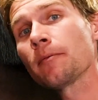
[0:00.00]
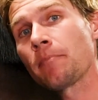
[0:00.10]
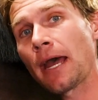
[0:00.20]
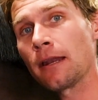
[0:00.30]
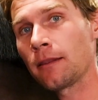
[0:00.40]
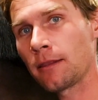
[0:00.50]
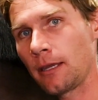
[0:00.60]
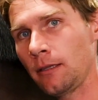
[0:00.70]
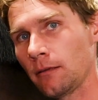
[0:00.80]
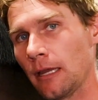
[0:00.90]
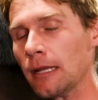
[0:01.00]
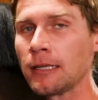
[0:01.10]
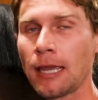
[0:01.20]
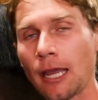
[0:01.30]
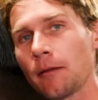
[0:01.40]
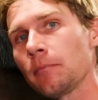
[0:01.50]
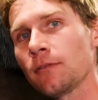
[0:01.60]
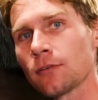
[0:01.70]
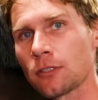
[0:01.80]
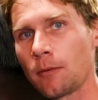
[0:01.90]
a bad thing. It can be
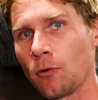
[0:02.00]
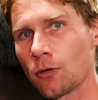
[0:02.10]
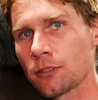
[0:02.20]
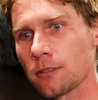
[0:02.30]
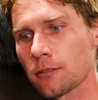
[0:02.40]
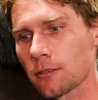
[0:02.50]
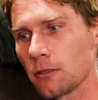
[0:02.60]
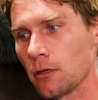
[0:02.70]
for some horses,